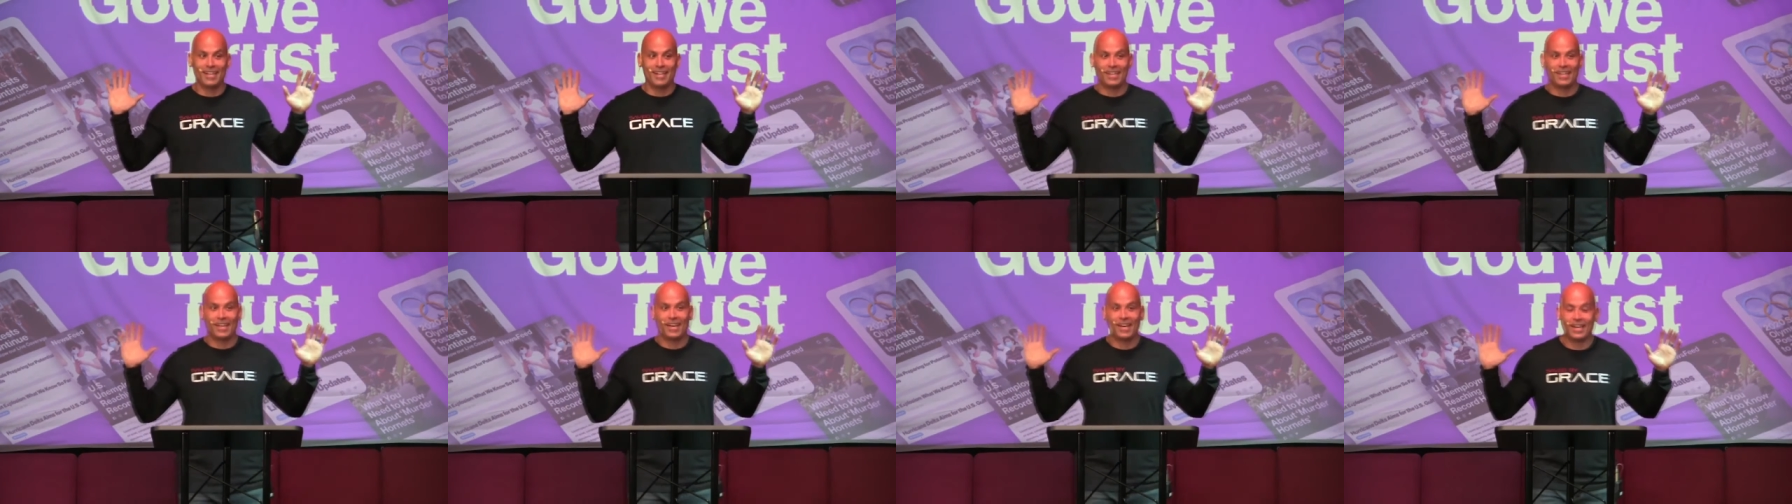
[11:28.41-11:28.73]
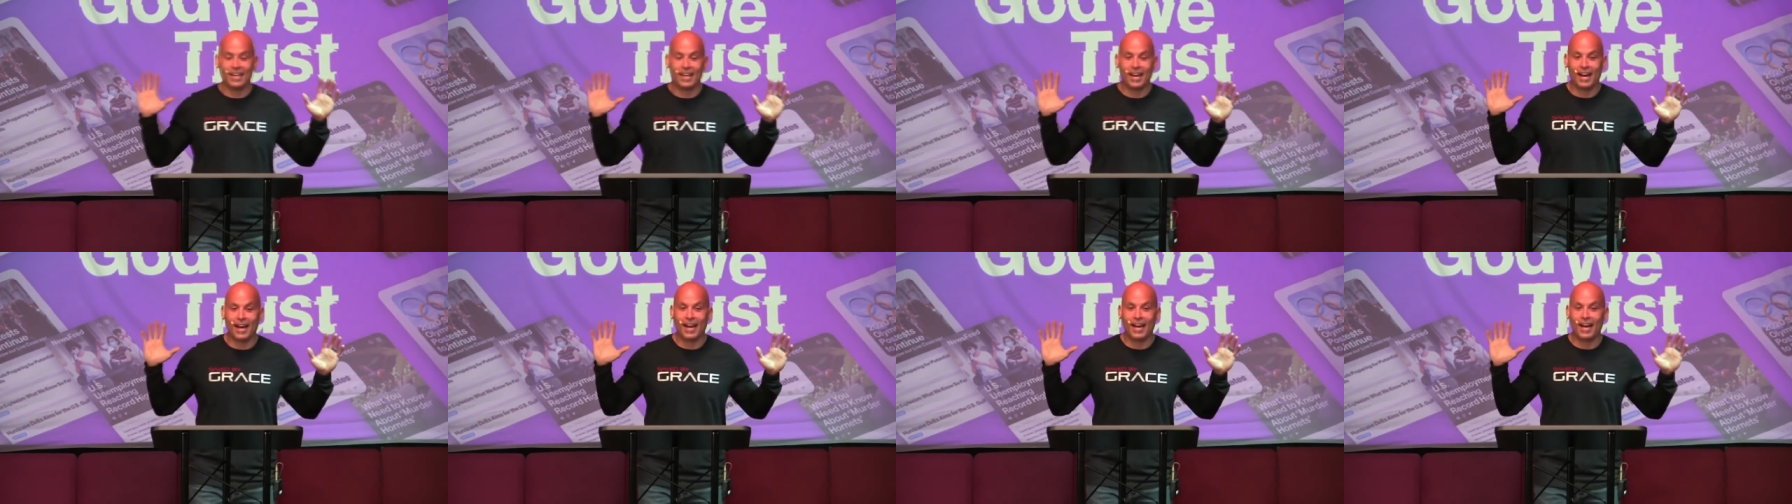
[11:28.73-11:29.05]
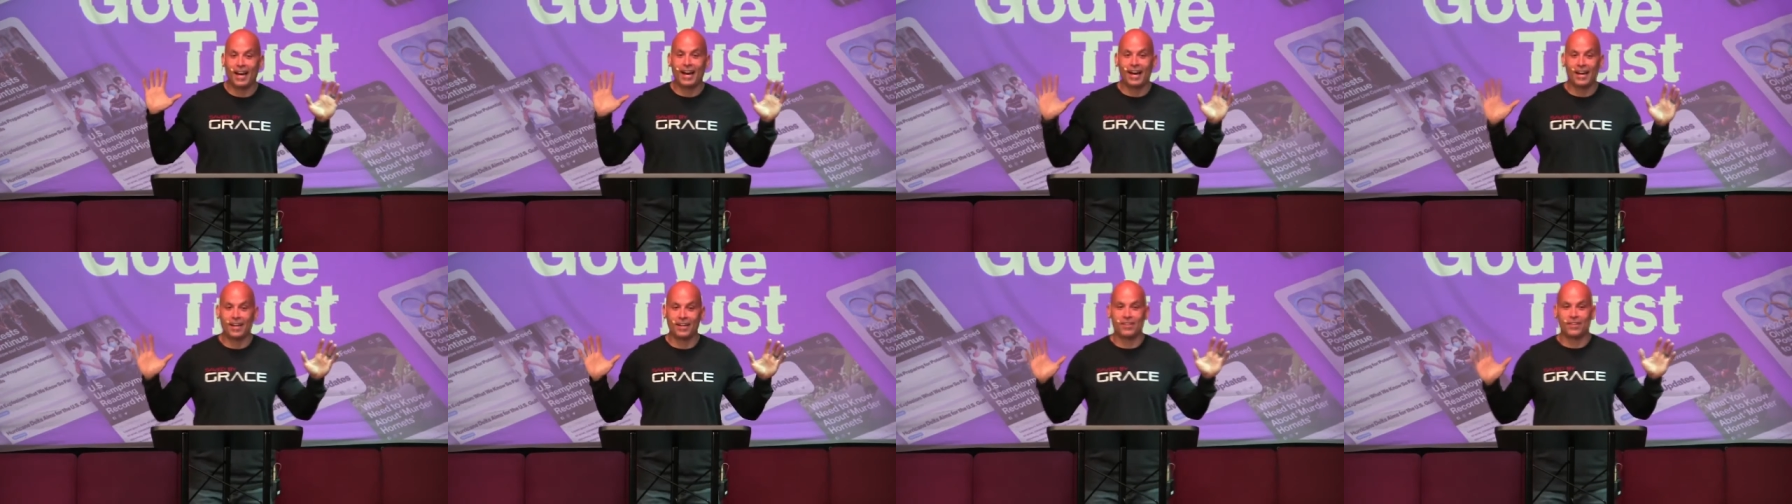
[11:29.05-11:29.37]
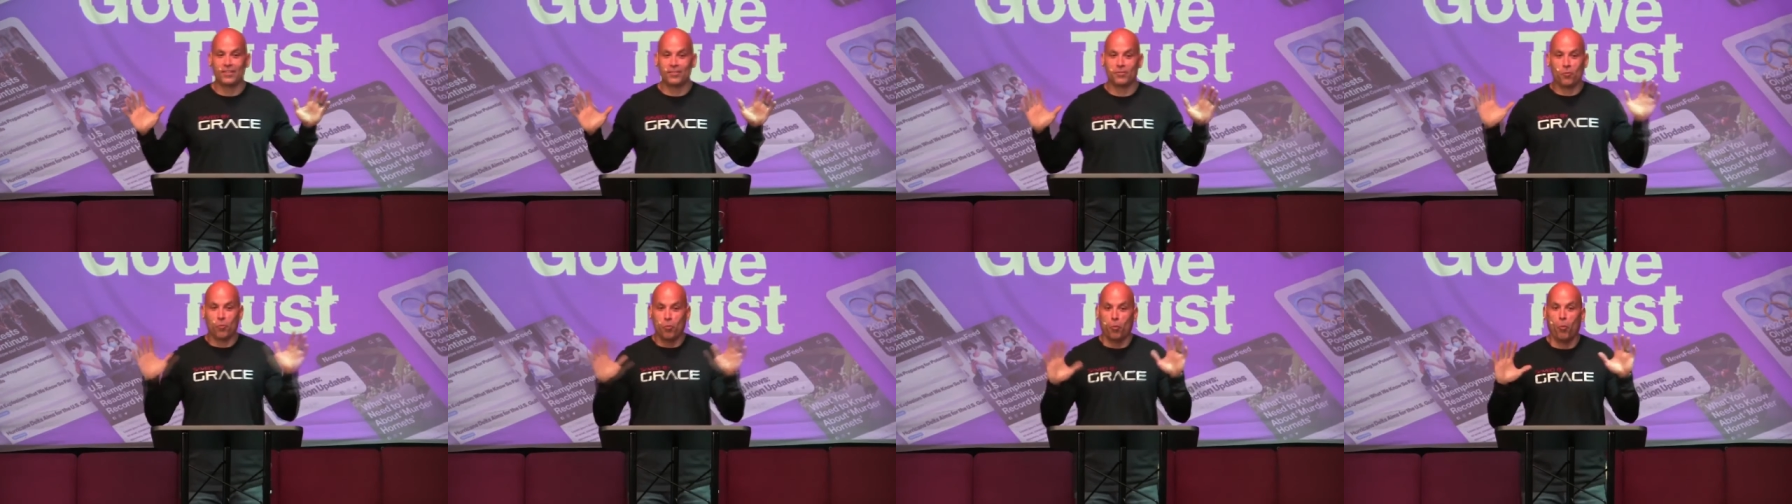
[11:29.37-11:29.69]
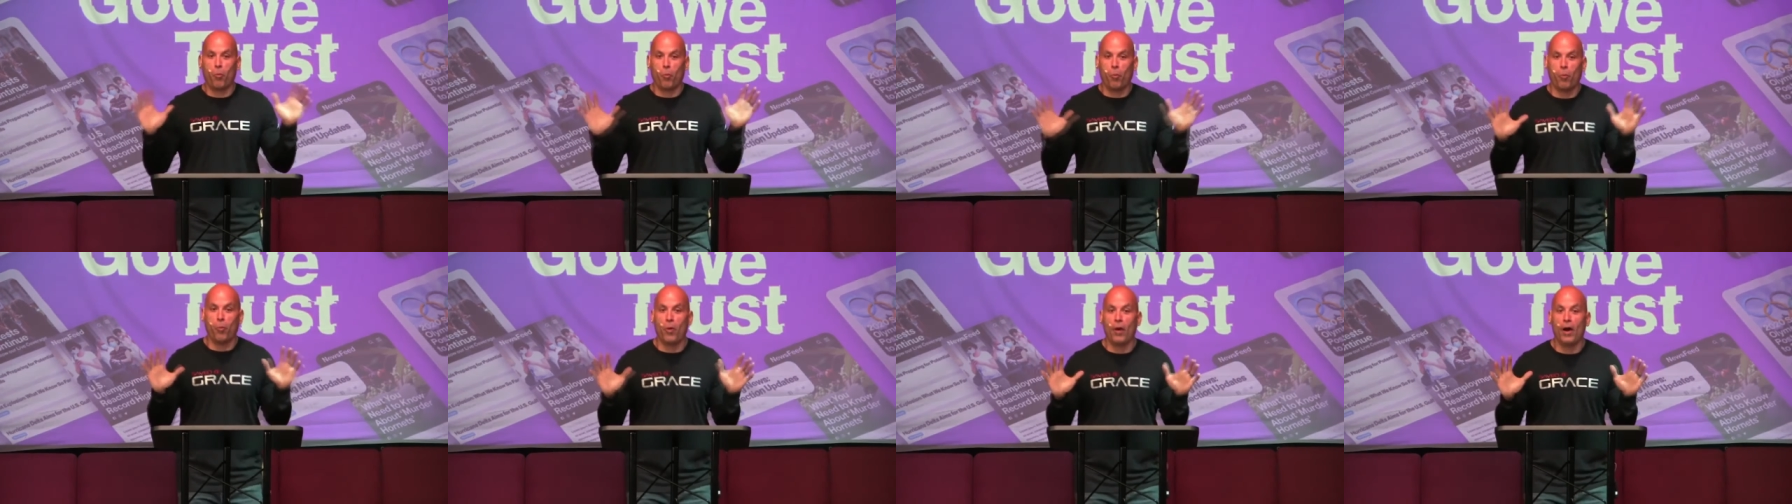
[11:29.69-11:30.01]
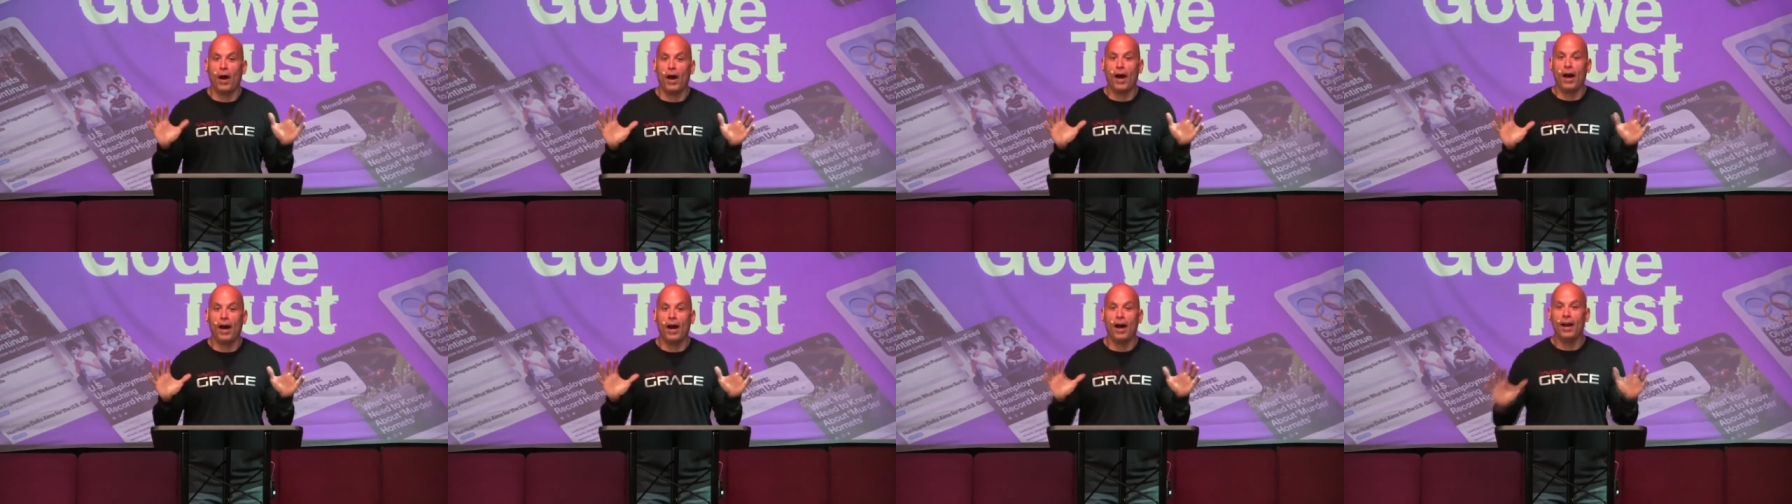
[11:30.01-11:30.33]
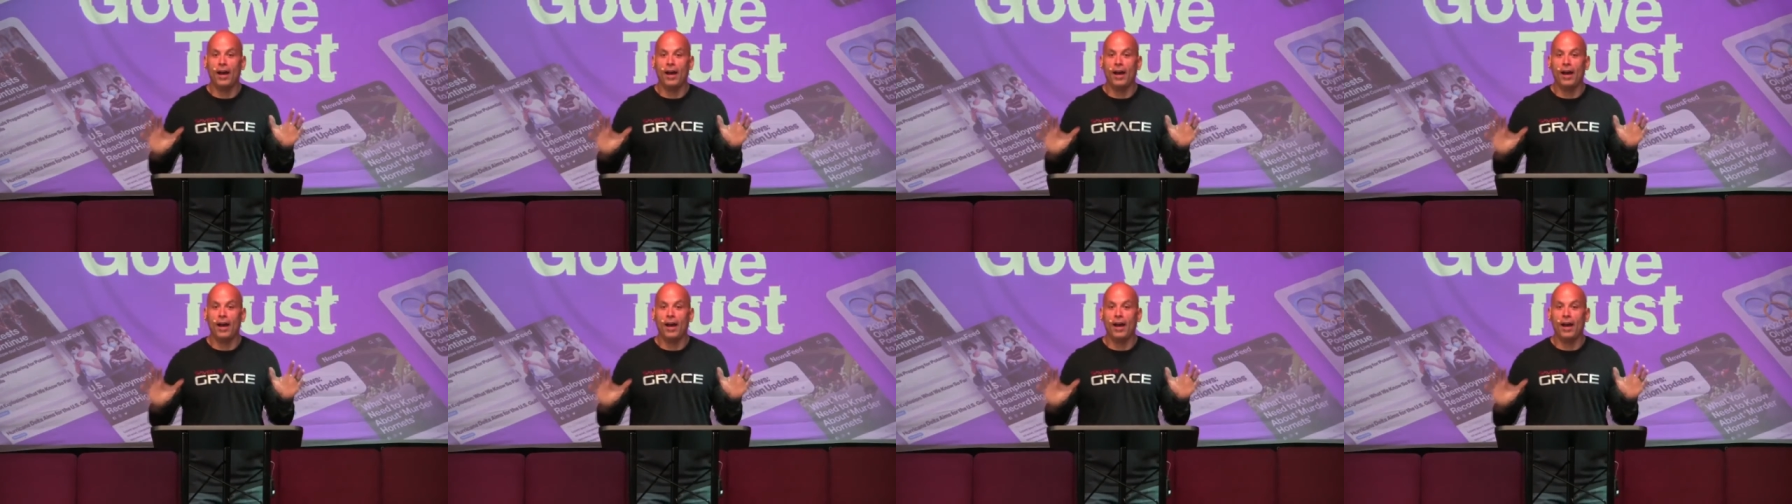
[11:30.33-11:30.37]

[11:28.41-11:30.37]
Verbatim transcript: Like, I, I,